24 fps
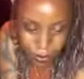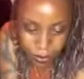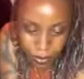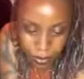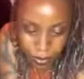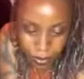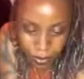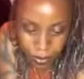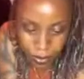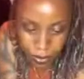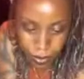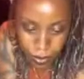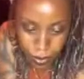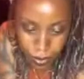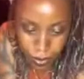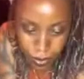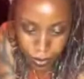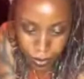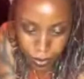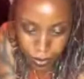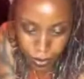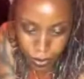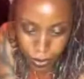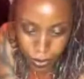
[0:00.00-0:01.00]

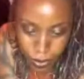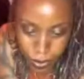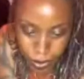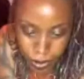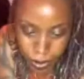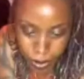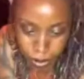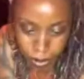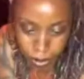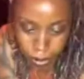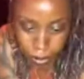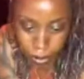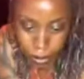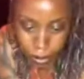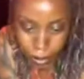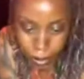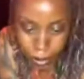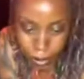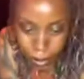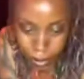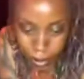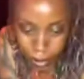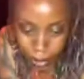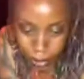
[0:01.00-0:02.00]
Now I don't know about my
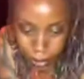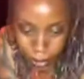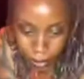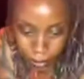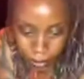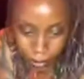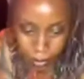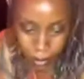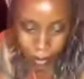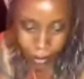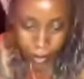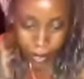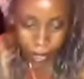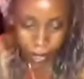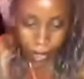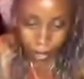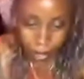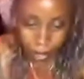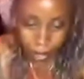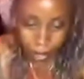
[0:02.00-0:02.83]
connection.